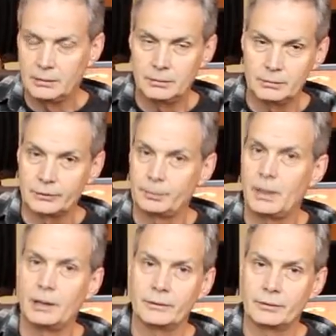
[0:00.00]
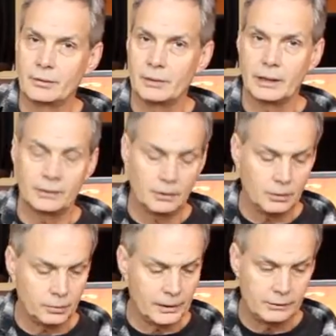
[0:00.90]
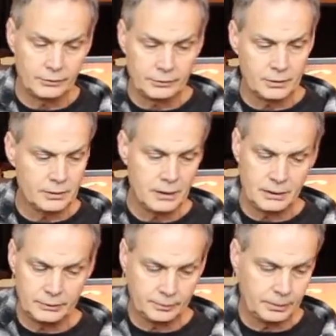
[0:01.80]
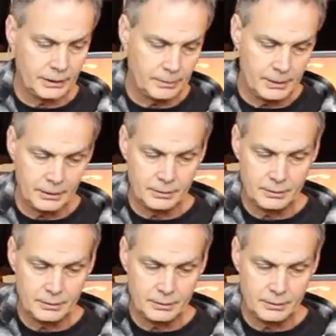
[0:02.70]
response throughout the whole register. I'll just play a bit.